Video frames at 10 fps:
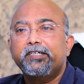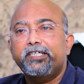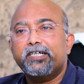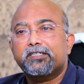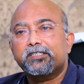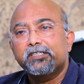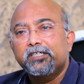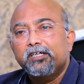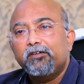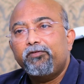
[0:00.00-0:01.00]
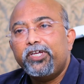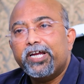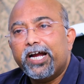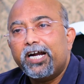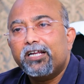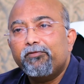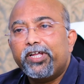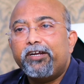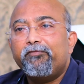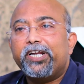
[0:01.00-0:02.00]
Yes, we had a
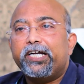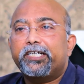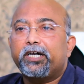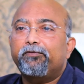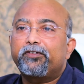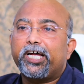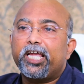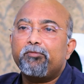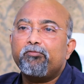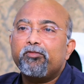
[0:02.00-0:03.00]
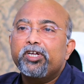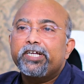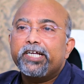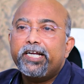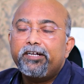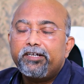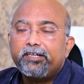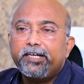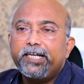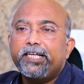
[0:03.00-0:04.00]
very, very tough time in
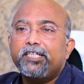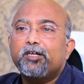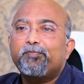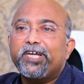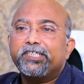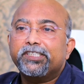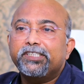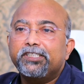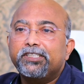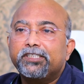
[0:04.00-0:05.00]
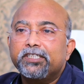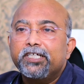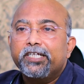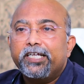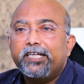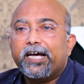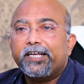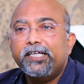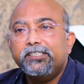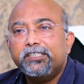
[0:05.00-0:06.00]
treating the patients, in
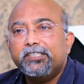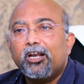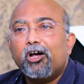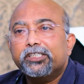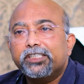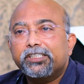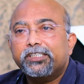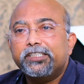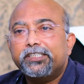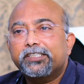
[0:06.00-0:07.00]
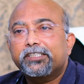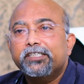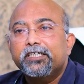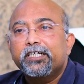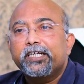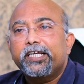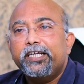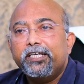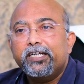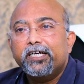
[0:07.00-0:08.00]
arranging the logistics,
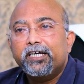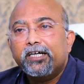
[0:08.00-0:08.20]
in